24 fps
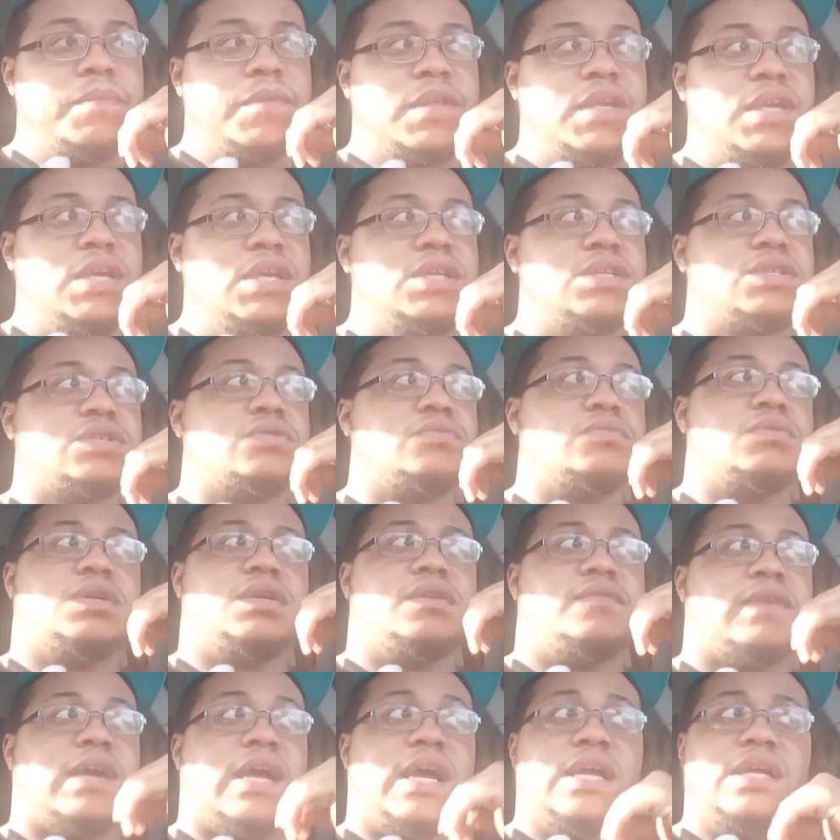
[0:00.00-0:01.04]
Keisha,
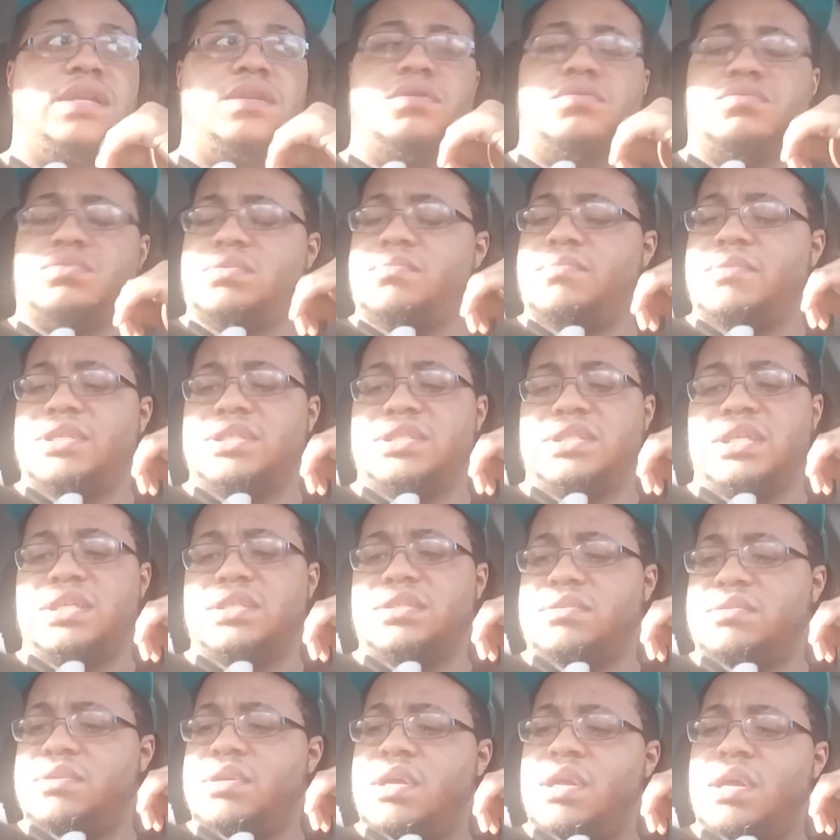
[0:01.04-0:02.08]
whatever. I ain't know. Somebody
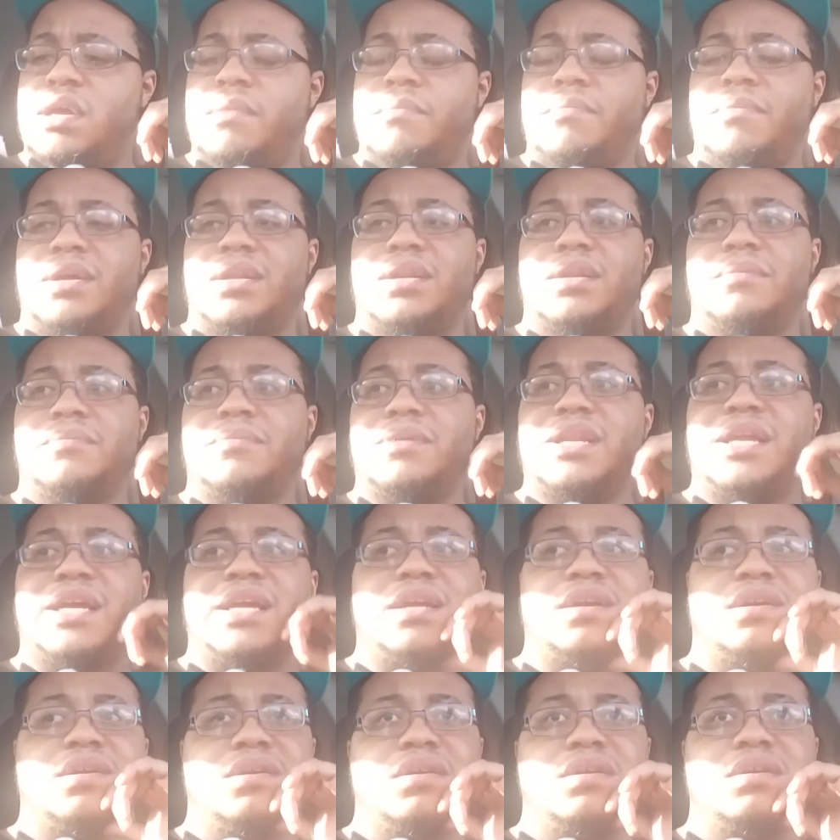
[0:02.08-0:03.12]
text my number
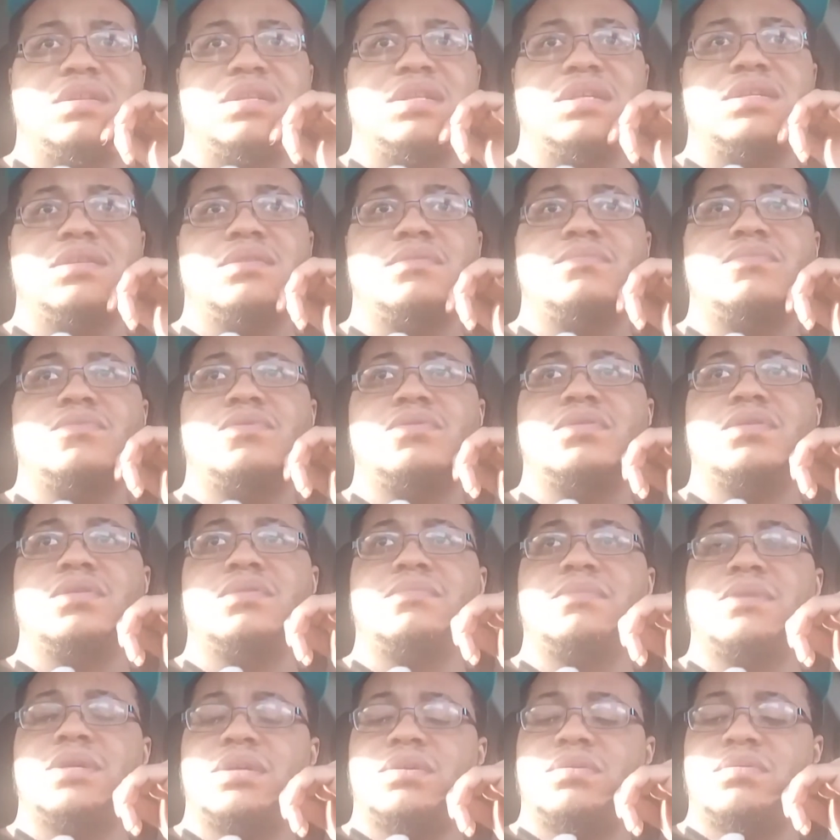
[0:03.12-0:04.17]
like early in the morning.
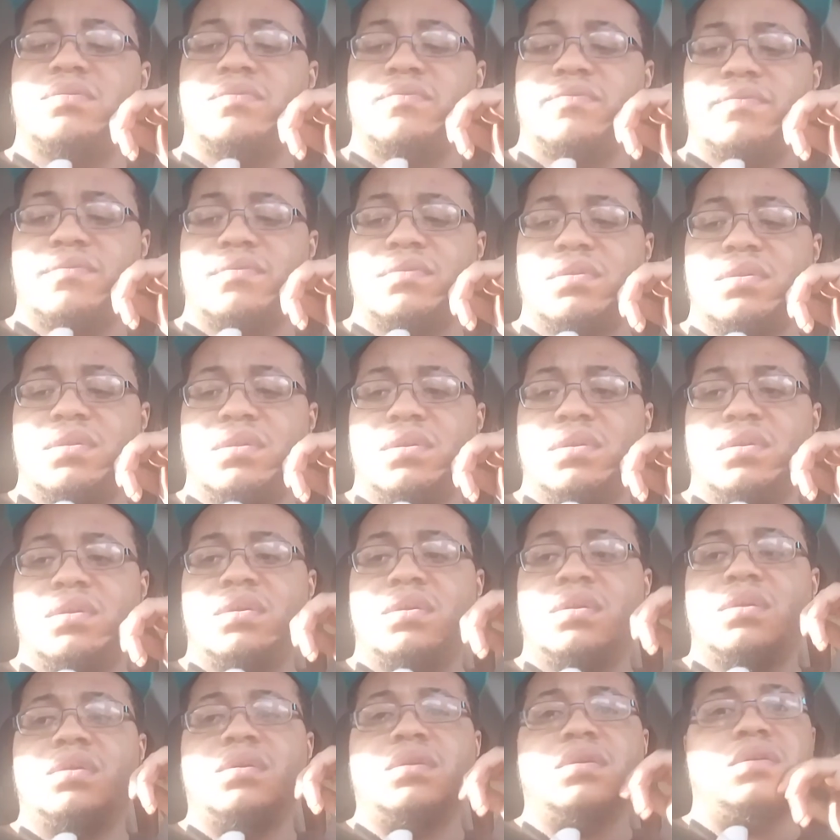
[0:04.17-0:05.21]
I'm like, who the fuck?
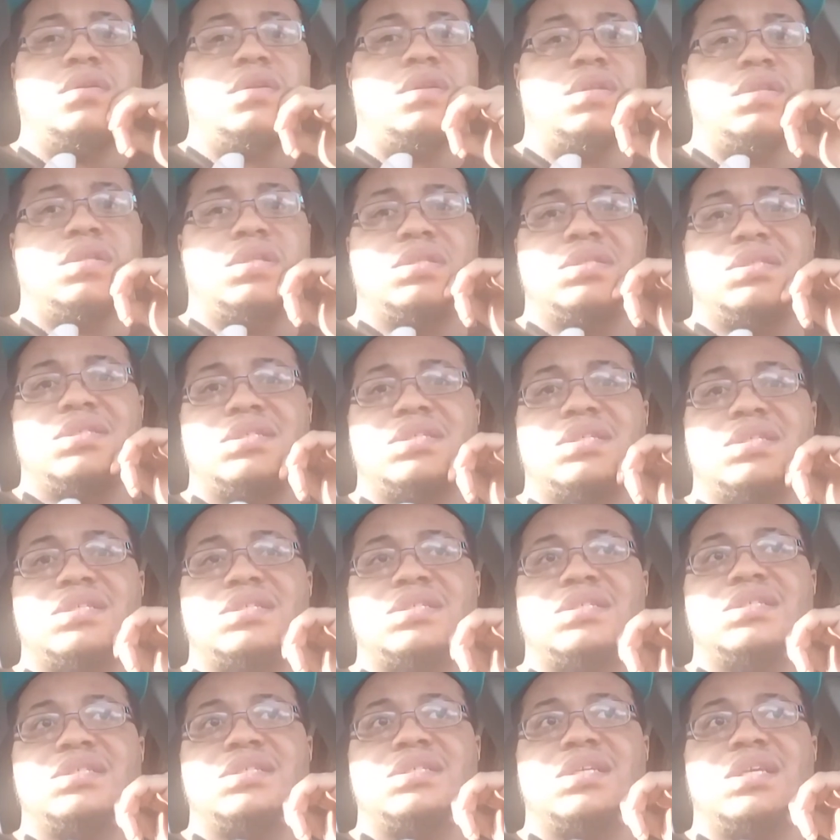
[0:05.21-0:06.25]
And she says
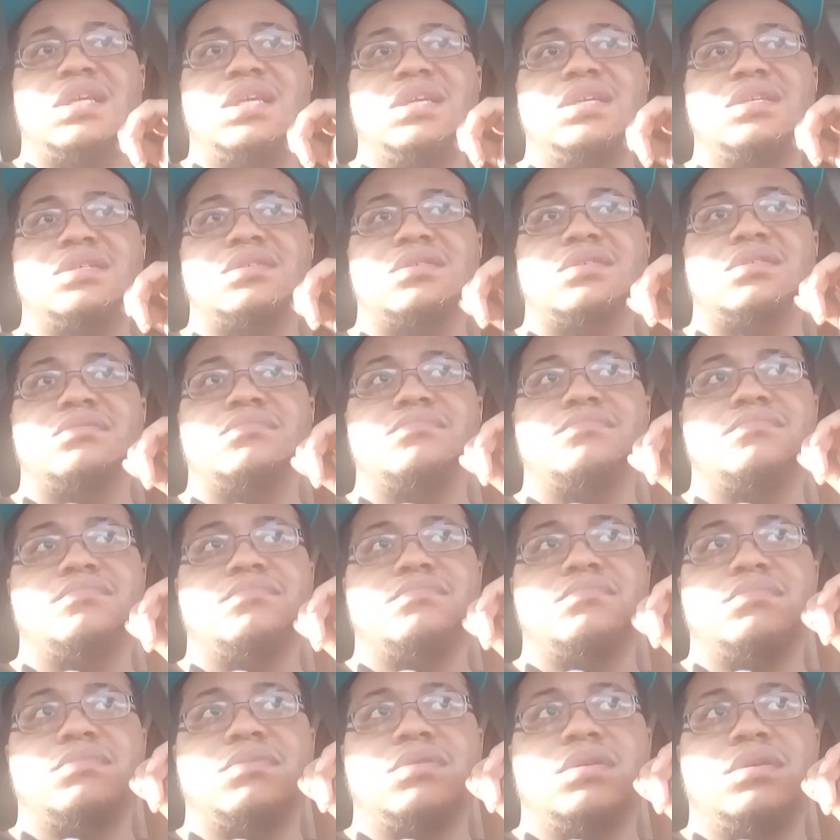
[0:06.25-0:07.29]
she's Keisha.
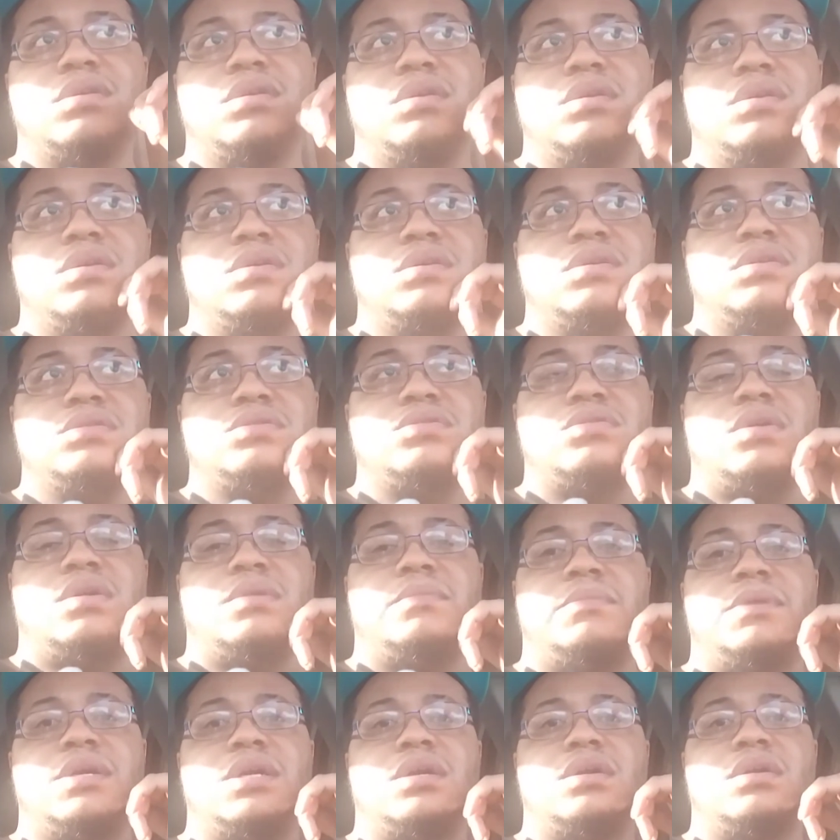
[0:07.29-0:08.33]
So
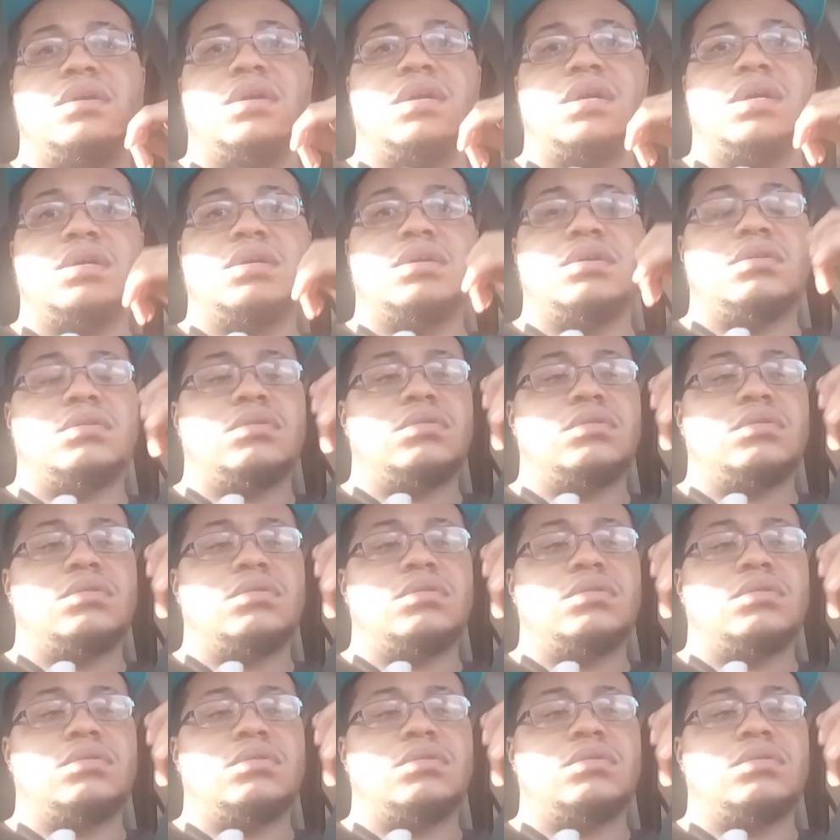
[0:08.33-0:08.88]
I'm like, all right.